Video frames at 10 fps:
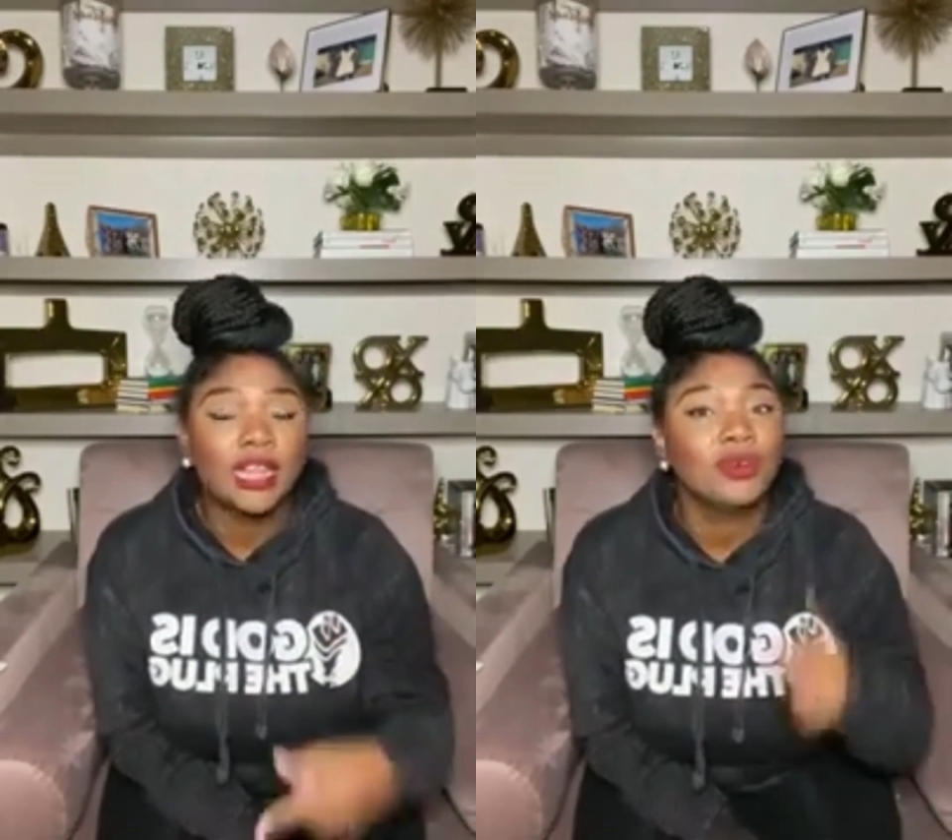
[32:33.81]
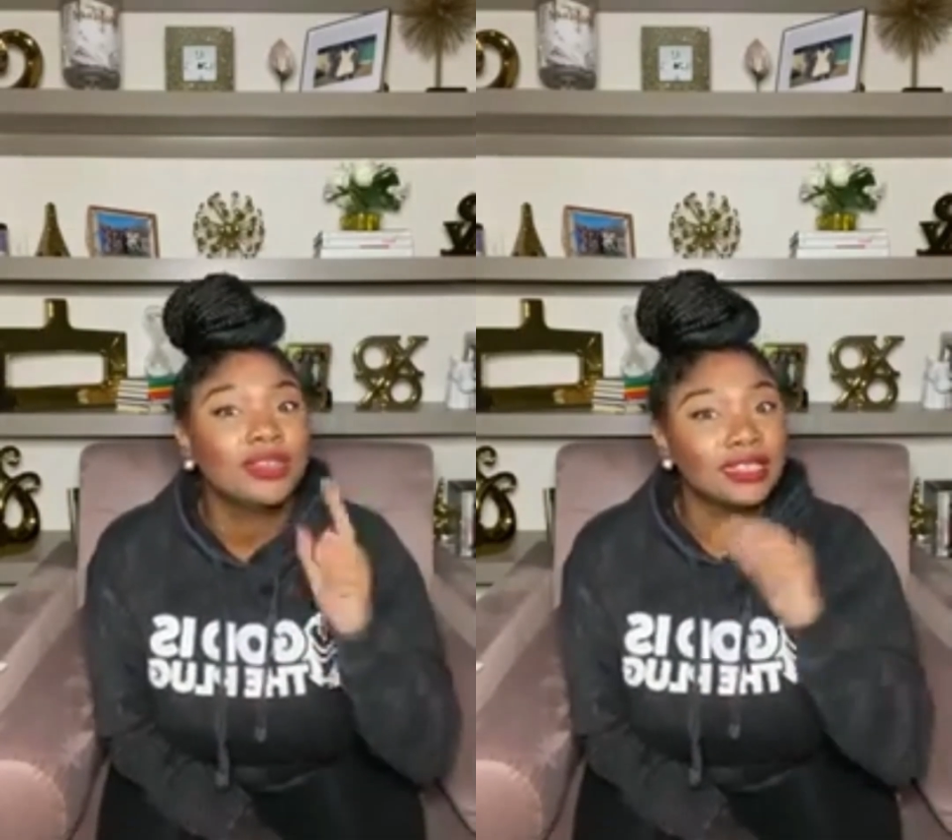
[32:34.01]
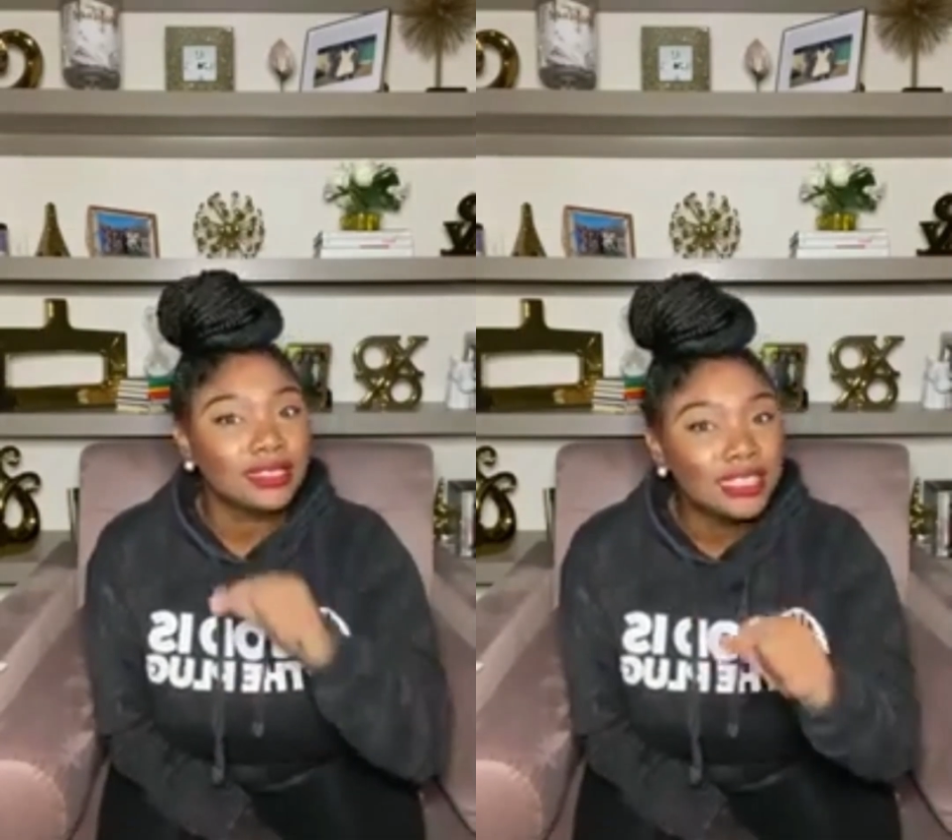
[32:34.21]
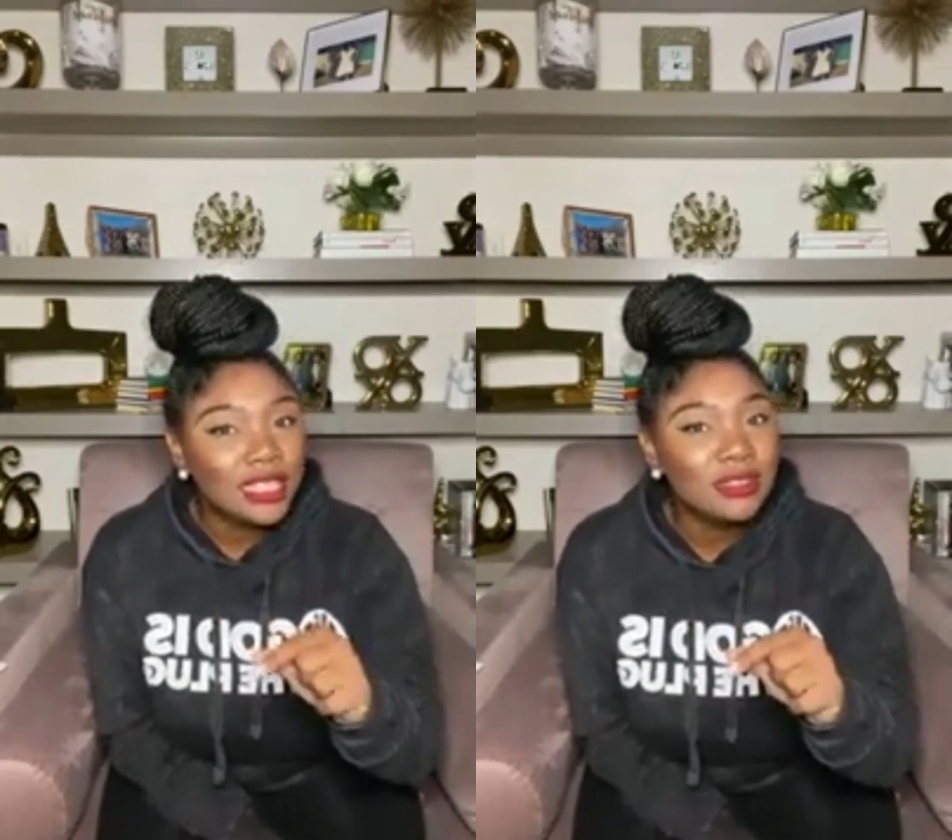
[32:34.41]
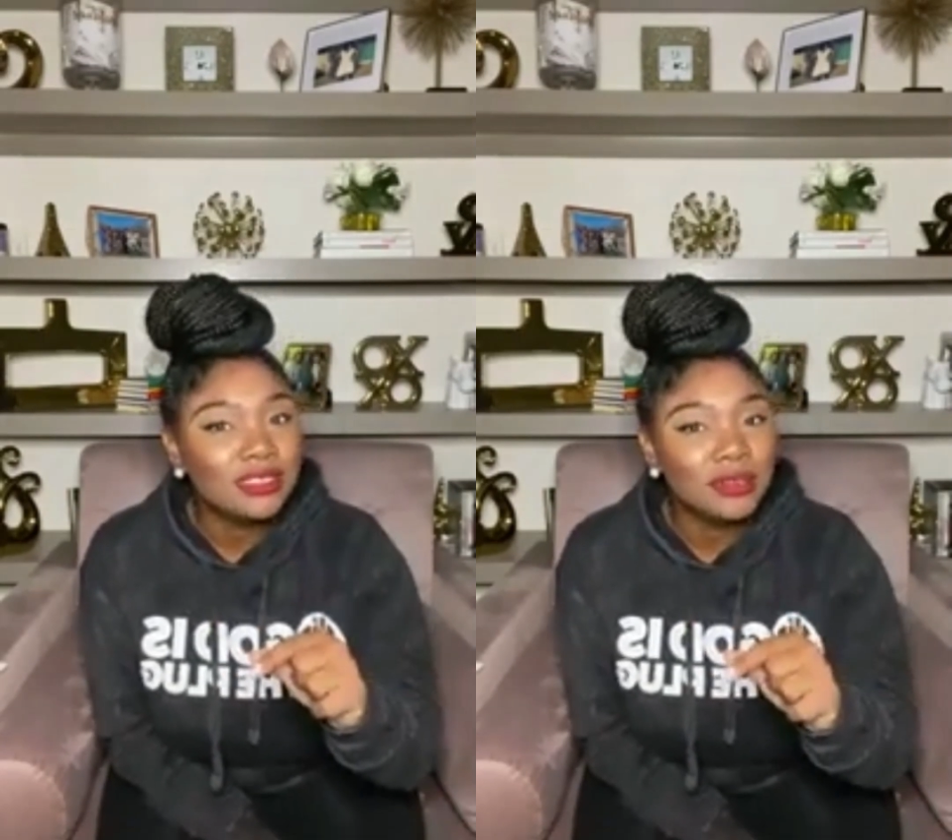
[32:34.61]
And it will
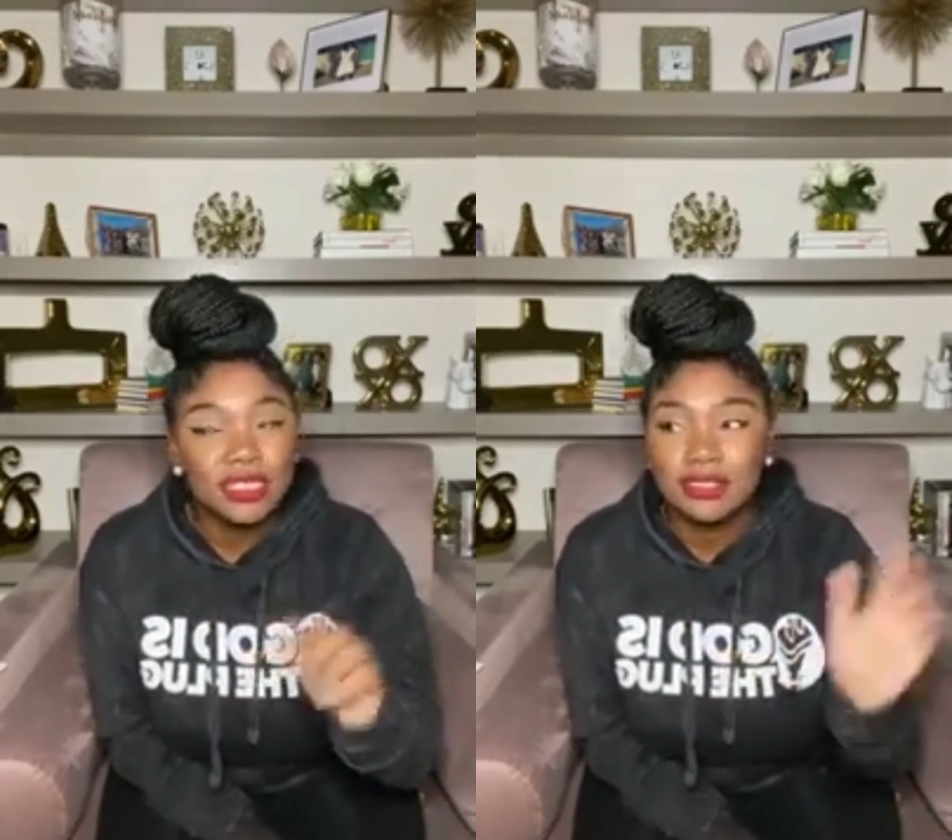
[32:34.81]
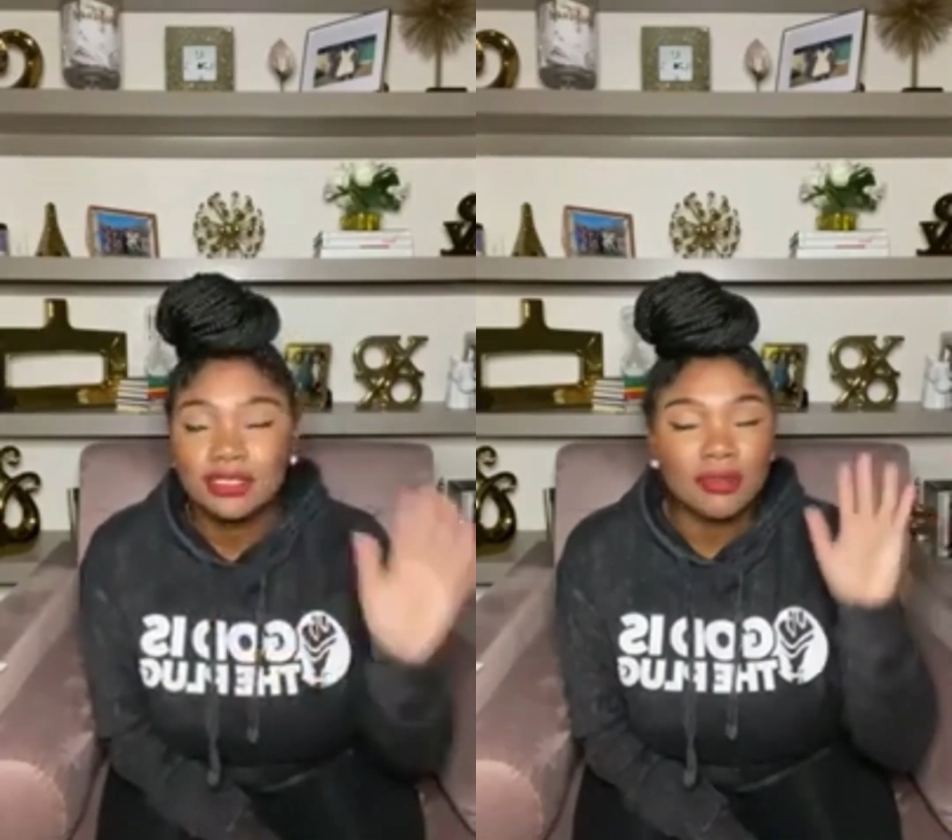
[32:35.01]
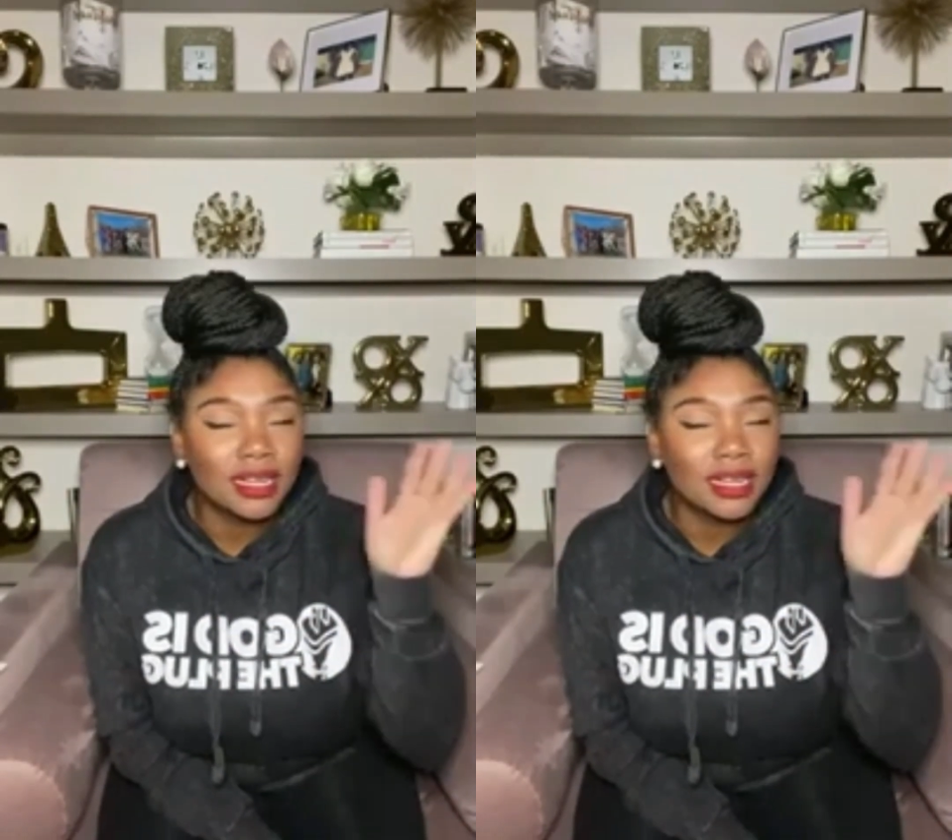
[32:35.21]
continue to be until